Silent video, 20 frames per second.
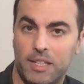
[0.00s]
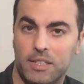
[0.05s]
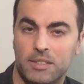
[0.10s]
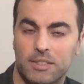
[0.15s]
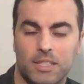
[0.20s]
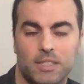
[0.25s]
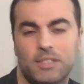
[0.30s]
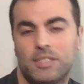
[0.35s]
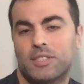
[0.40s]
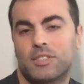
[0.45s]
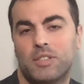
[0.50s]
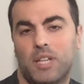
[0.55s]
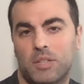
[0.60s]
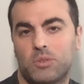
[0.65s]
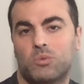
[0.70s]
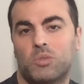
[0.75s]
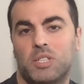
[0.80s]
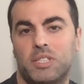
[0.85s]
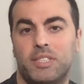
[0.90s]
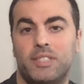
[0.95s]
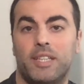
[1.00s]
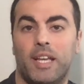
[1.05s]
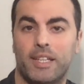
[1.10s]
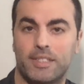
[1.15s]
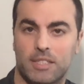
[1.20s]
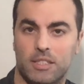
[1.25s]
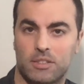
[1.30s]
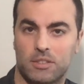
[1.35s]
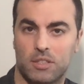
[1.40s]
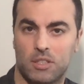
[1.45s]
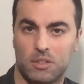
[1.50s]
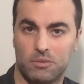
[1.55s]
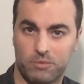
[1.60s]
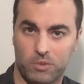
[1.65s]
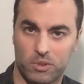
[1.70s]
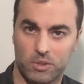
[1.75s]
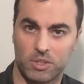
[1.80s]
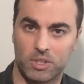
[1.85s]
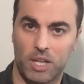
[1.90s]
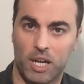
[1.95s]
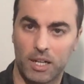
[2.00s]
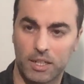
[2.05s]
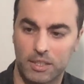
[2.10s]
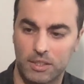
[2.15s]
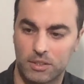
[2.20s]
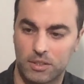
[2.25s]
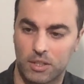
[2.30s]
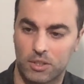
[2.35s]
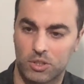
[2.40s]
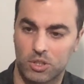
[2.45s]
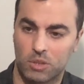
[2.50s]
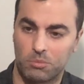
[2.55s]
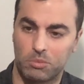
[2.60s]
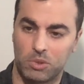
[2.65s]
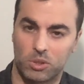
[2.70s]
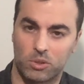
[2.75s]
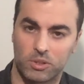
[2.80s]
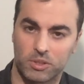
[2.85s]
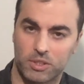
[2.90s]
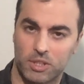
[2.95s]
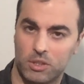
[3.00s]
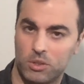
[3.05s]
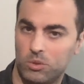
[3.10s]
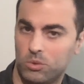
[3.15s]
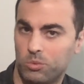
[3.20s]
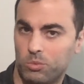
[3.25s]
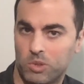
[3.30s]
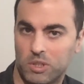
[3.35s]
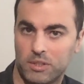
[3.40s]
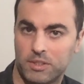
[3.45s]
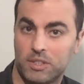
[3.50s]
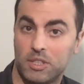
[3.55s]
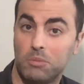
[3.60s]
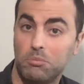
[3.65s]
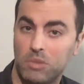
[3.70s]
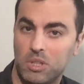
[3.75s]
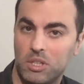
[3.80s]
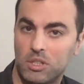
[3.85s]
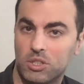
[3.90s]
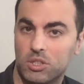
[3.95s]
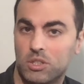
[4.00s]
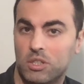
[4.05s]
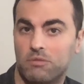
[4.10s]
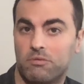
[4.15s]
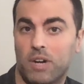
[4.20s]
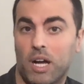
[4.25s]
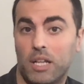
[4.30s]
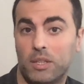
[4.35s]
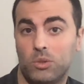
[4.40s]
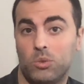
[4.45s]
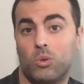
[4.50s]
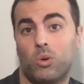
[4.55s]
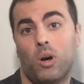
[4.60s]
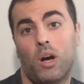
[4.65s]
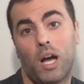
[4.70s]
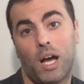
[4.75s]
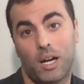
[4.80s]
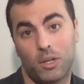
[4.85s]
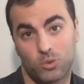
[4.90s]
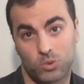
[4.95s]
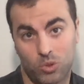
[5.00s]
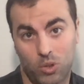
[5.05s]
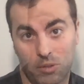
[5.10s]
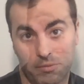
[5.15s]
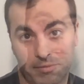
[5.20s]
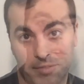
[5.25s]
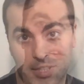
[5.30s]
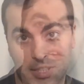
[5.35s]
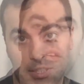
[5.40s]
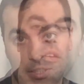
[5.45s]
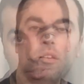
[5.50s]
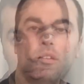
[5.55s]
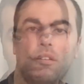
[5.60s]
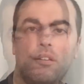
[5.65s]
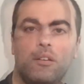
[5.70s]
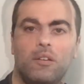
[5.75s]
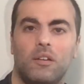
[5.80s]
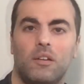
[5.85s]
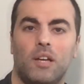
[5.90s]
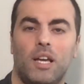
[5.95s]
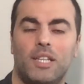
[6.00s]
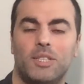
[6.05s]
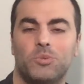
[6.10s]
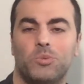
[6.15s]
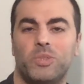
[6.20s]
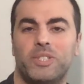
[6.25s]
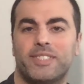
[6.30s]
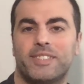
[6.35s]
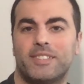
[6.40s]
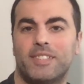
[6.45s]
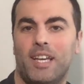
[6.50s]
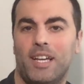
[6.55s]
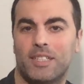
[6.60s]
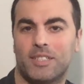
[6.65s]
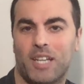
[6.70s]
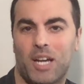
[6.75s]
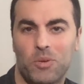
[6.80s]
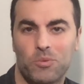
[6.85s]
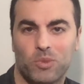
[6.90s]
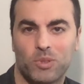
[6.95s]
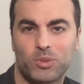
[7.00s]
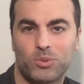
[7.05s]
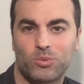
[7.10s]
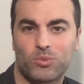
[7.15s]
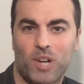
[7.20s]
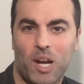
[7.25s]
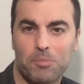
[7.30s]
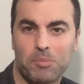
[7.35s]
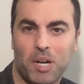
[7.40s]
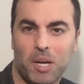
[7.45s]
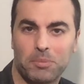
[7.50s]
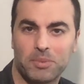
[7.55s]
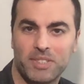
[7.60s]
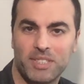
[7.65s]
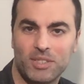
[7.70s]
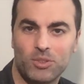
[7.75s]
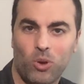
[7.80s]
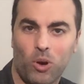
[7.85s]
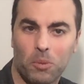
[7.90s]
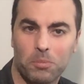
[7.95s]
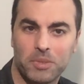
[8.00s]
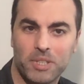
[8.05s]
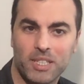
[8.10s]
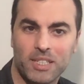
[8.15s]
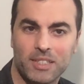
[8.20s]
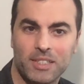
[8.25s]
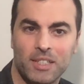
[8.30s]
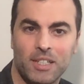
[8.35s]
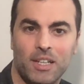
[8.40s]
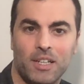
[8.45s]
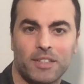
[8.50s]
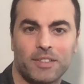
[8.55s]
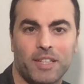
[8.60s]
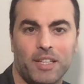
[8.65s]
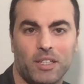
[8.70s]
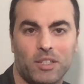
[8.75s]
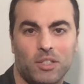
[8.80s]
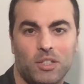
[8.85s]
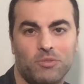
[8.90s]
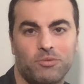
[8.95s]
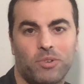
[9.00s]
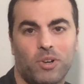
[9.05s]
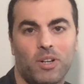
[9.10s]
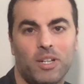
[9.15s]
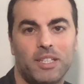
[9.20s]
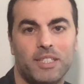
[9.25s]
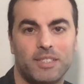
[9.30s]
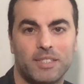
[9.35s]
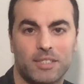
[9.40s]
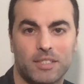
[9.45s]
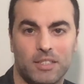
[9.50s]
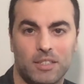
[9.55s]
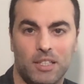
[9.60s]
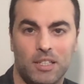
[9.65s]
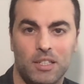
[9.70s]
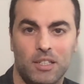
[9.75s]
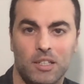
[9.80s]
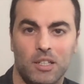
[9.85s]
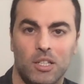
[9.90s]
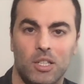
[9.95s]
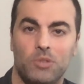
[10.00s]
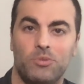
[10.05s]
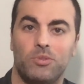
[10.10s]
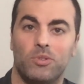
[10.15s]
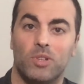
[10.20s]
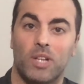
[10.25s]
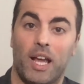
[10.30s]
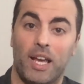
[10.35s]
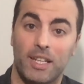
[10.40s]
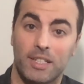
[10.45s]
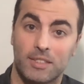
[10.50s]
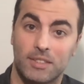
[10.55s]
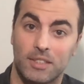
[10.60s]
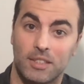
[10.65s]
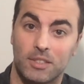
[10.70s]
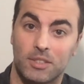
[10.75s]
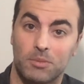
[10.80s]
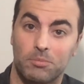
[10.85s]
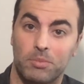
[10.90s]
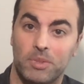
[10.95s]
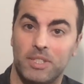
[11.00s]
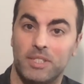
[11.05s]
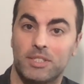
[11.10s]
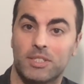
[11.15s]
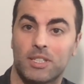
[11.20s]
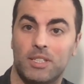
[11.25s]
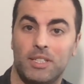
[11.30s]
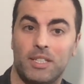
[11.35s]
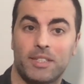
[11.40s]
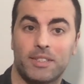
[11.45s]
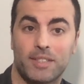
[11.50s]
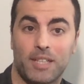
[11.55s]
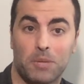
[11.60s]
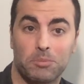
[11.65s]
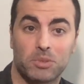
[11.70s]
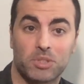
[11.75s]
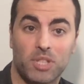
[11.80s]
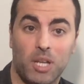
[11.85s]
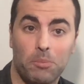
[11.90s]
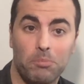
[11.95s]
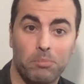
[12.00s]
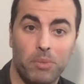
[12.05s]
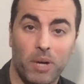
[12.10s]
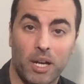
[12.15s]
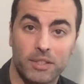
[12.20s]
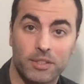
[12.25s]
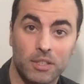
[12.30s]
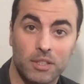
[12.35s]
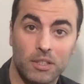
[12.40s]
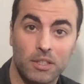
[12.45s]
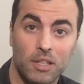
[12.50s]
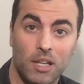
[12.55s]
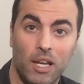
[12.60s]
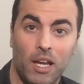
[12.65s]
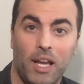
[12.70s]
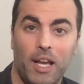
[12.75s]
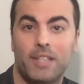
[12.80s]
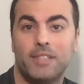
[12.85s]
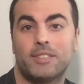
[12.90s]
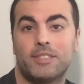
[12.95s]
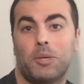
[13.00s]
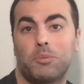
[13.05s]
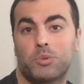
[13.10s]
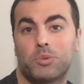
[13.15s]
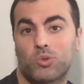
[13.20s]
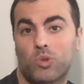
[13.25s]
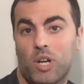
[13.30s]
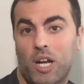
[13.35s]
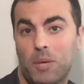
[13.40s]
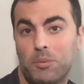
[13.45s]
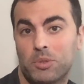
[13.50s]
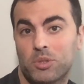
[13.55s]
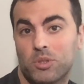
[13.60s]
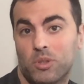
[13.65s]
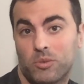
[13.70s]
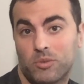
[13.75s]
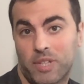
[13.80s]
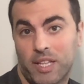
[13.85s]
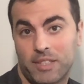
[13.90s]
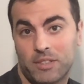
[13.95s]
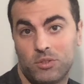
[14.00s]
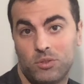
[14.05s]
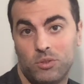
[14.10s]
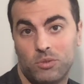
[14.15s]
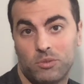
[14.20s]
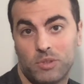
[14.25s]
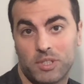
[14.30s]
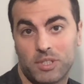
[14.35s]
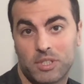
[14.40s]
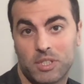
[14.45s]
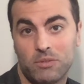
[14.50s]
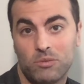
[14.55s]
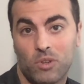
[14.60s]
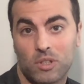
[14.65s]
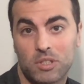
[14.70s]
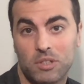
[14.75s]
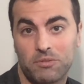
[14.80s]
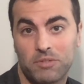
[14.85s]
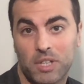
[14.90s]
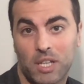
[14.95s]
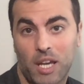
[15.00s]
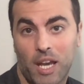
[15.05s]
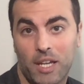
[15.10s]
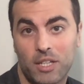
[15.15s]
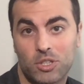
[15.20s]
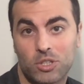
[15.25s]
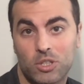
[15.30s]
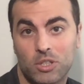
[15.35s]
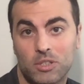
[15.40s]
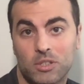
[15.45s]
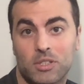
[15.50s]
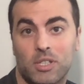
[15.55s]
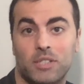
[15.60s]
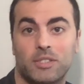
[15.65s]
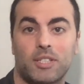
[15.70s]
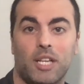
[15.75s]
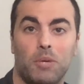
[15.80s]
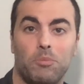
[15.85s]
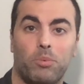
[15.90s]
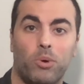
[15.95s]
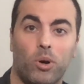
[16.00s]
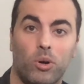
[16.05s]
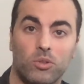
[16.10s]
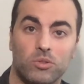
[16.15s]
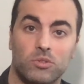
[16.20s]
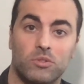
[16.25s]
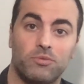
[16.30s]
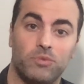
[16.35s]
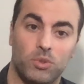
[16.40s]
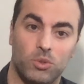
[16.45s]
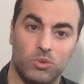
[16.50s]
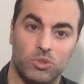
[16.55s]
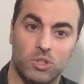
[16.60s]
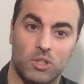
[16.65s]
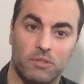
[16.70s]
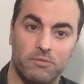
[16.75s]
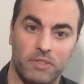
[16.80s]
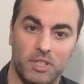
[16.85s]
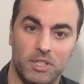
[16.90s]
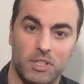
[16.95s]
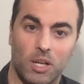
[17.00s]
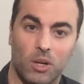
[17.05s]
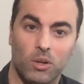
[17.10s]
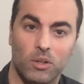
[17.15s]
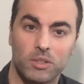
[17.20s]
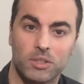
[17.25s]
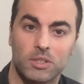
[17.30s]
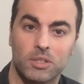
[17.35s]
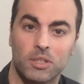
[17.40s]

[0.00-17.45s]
That is not really necessary for the architecture, because then you will diminish the value out of it. And with that, I want to wrap up the topic. Thank you for listening. If you liked it, please click thumbs up button and subscribe so that you receive notifications as I post future videos.